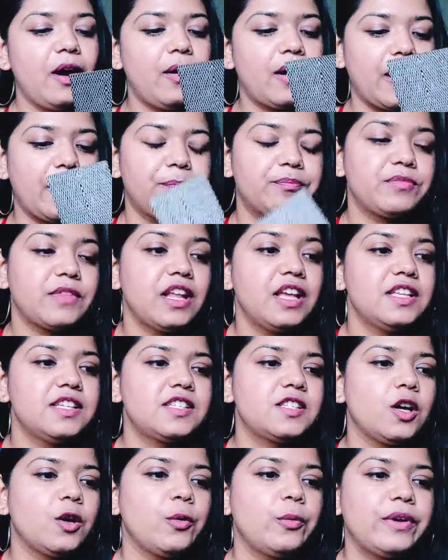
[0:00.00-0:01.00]
Okay,
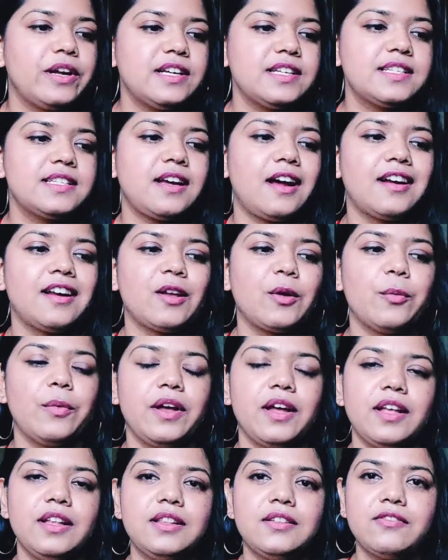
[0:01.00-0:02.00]
so we are starting
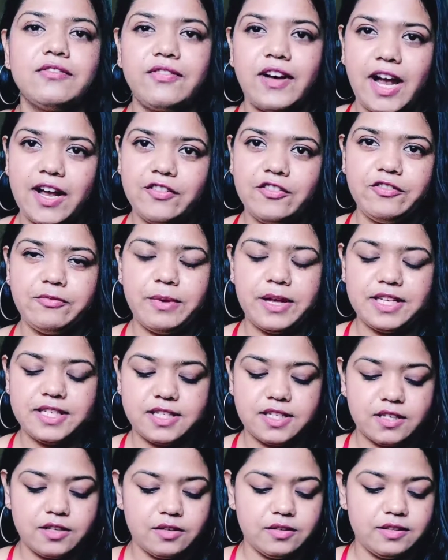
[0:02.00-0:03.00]
with 5 of
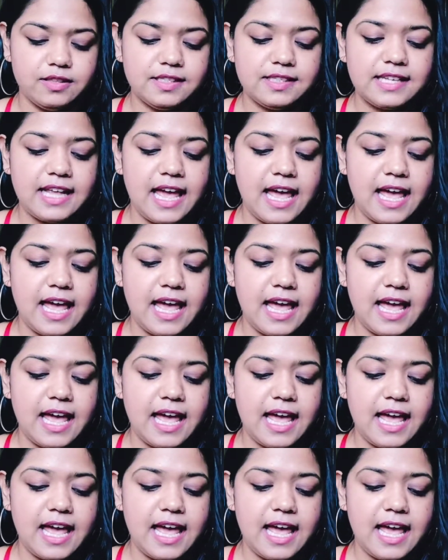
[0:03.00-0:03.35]
Pentacles